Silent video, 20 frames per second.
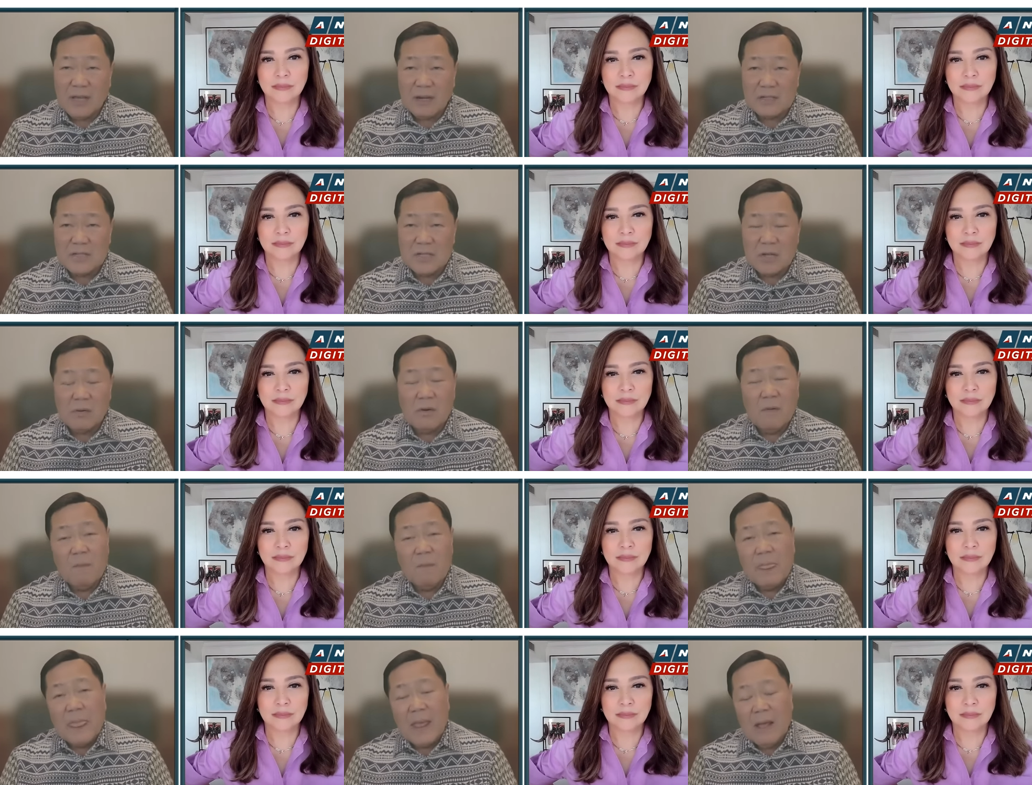Speaker 1: So
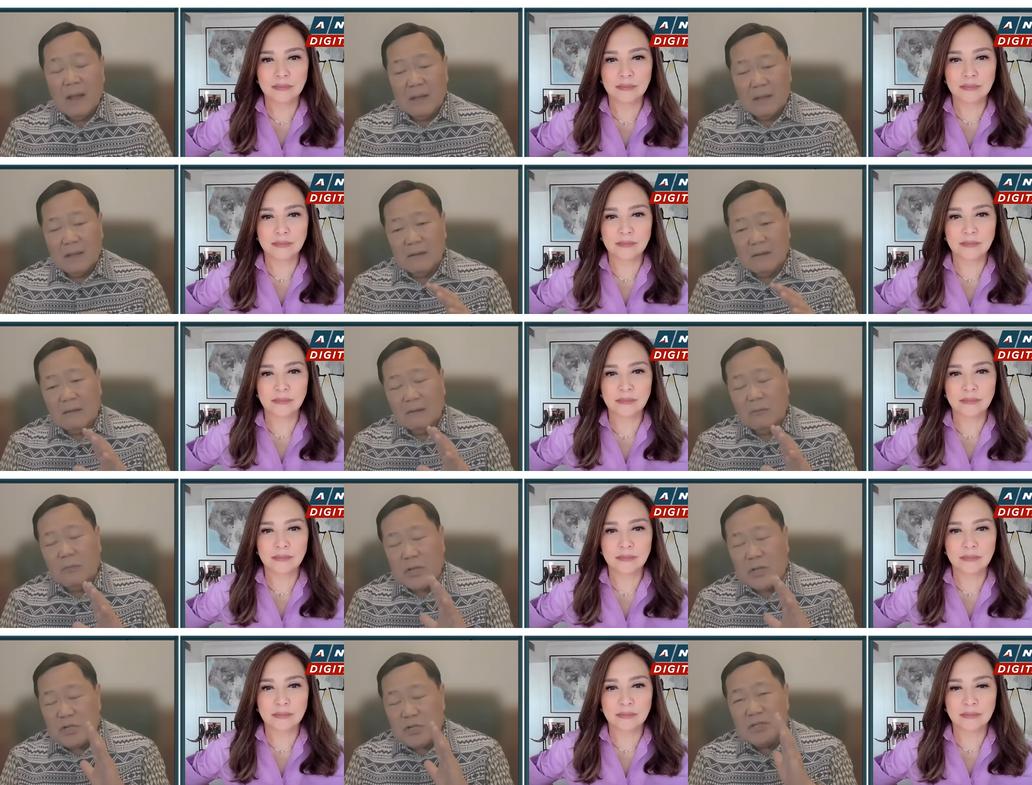
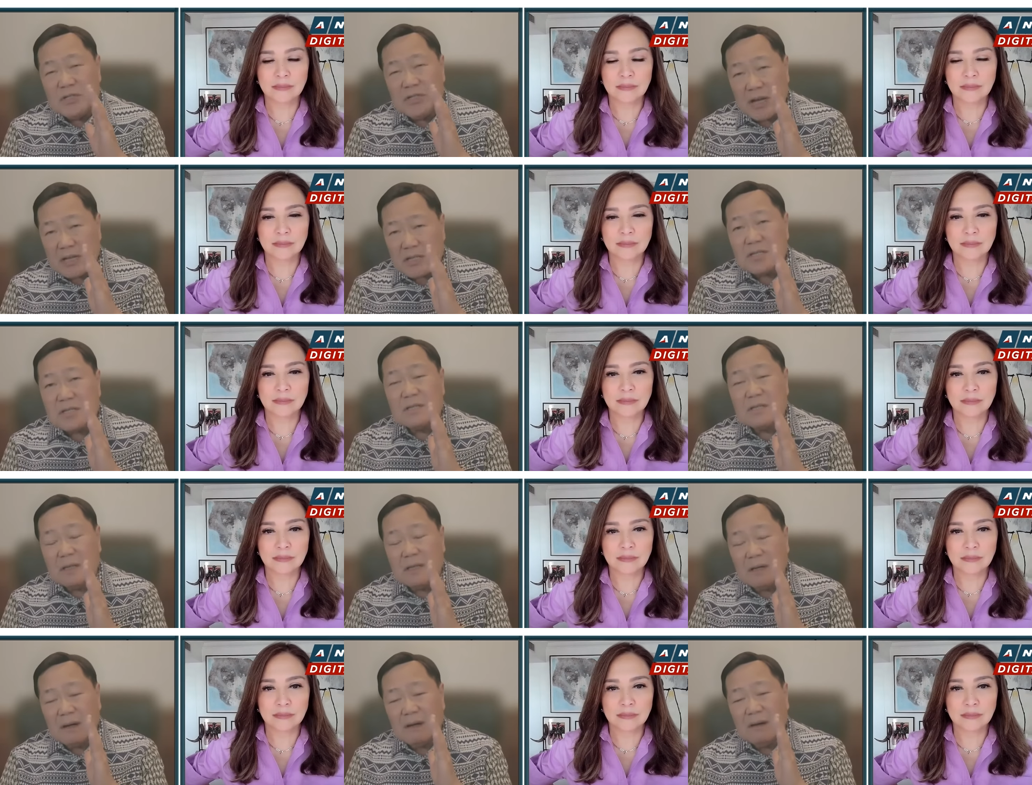we should just
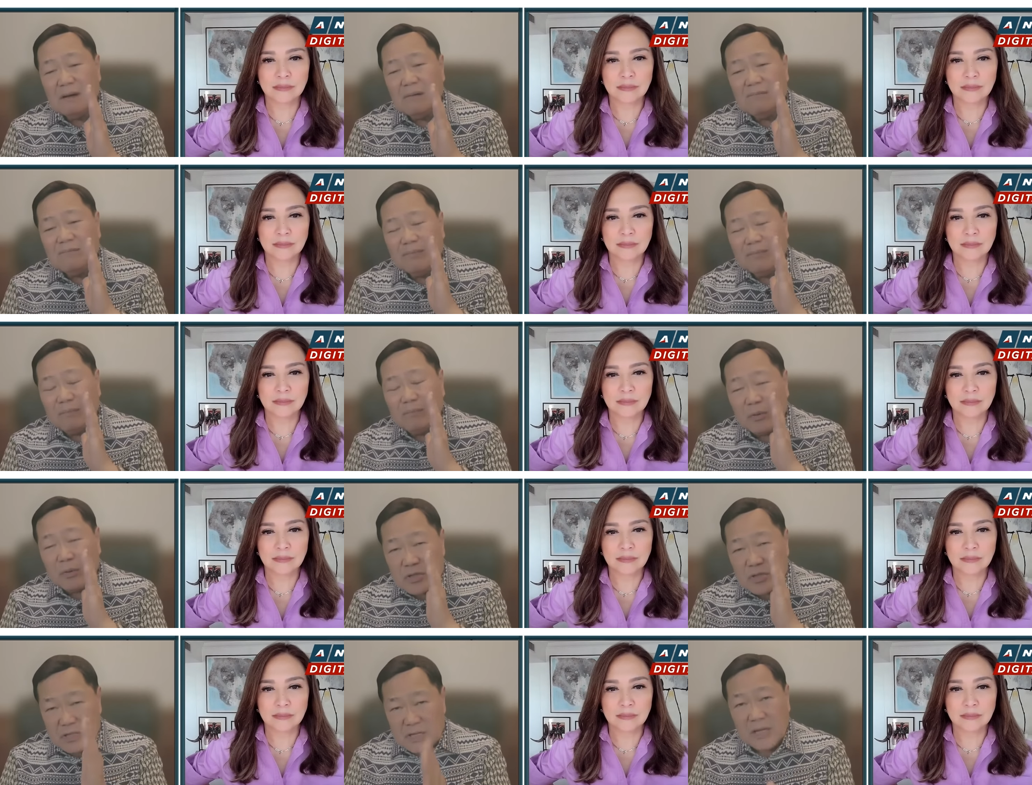
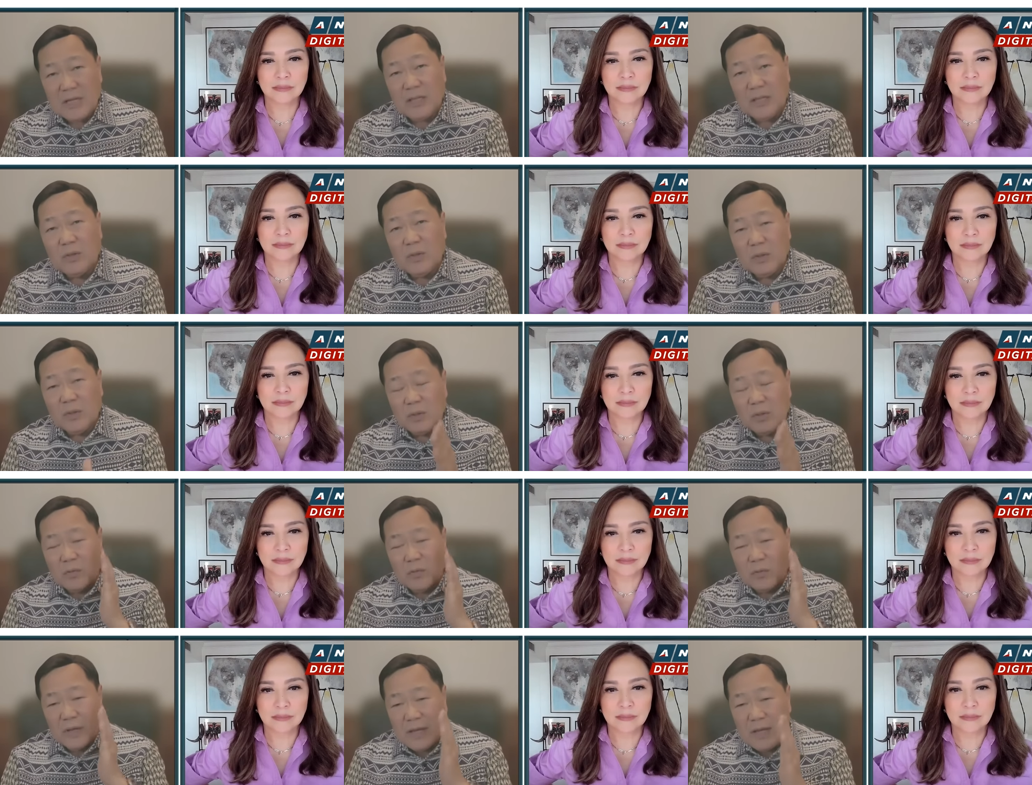proceed
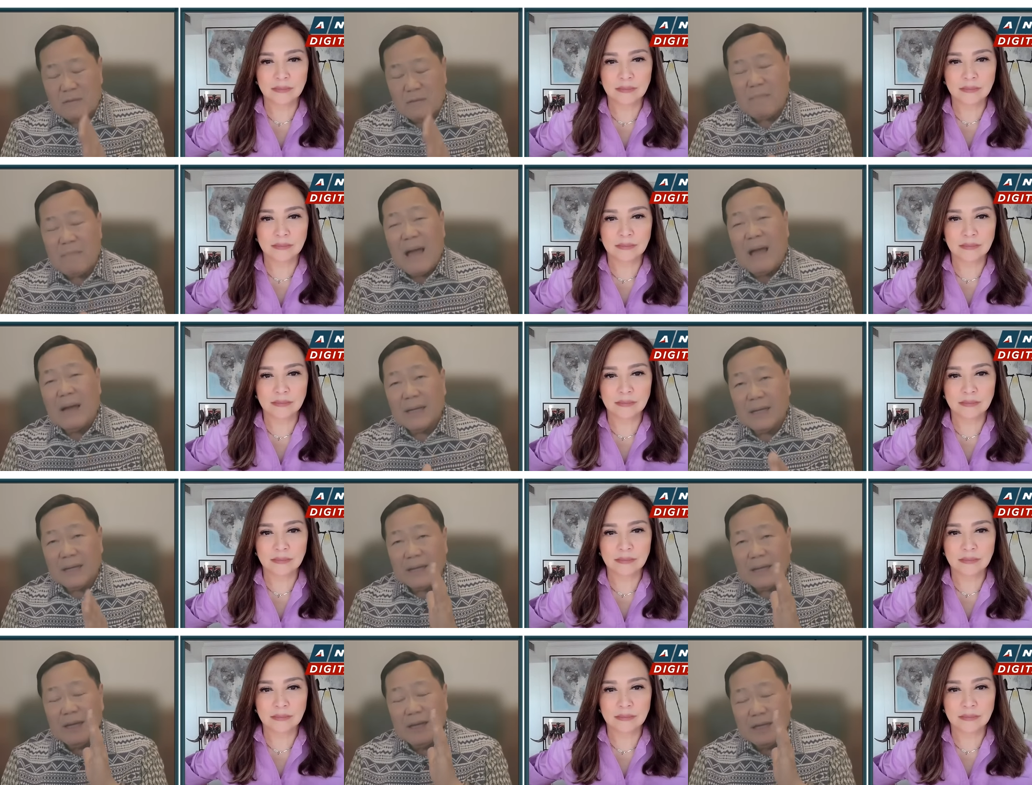to Reed Bank,
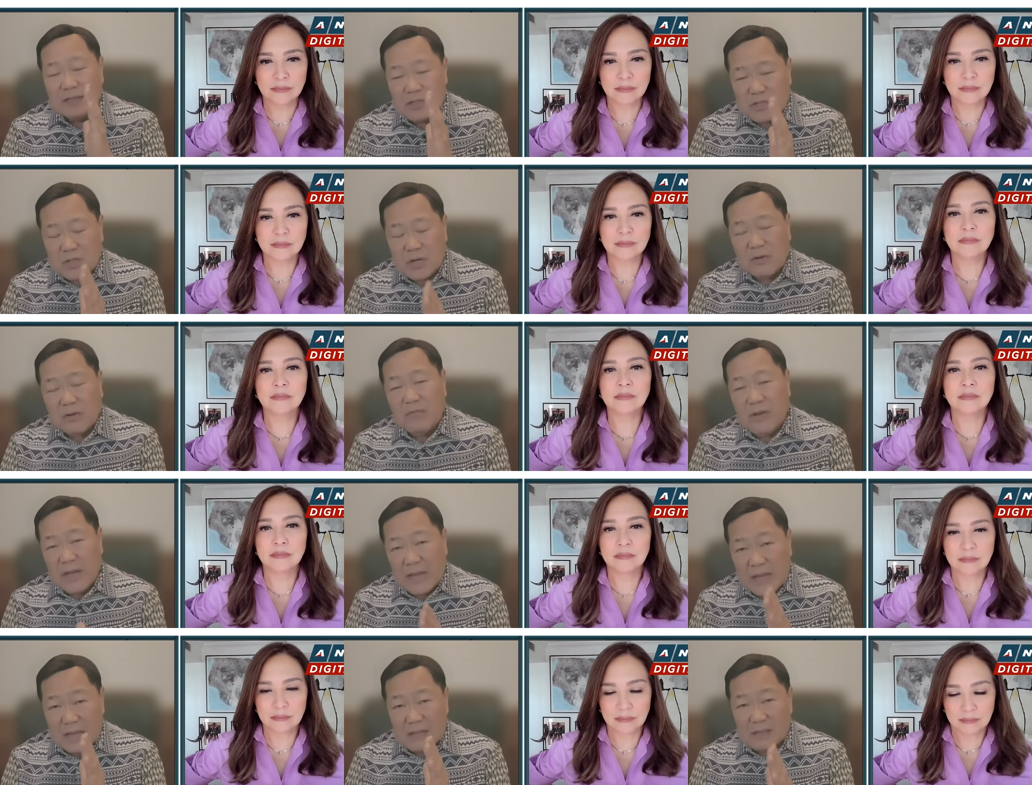
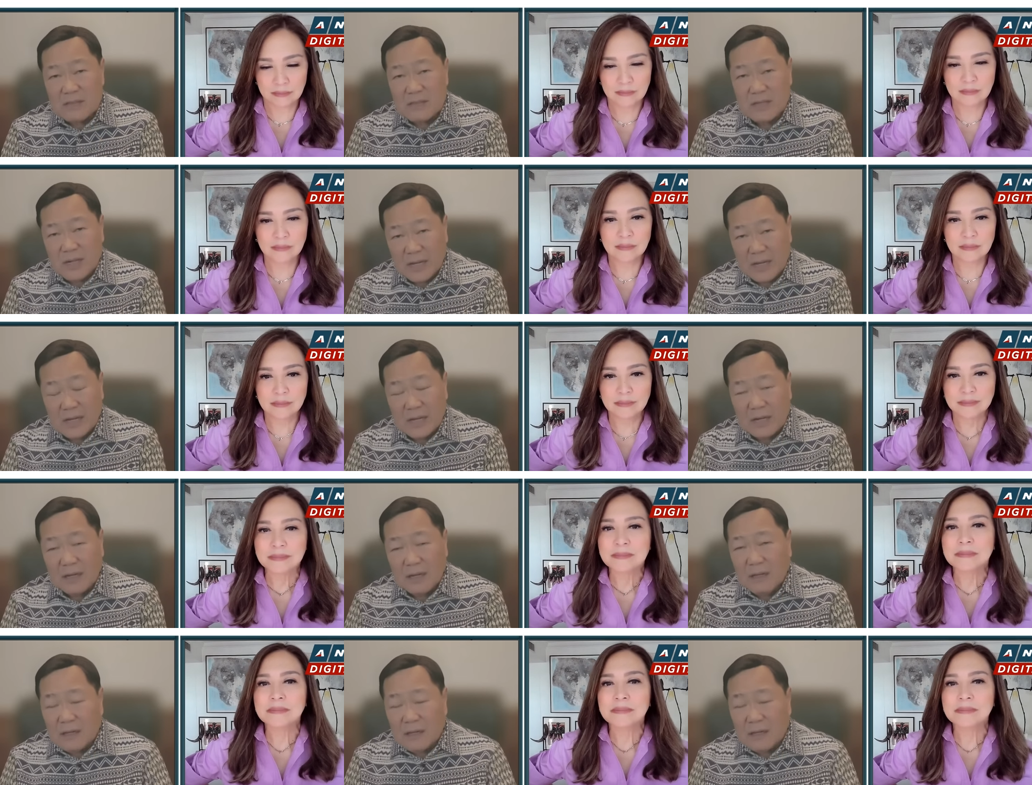survey and drill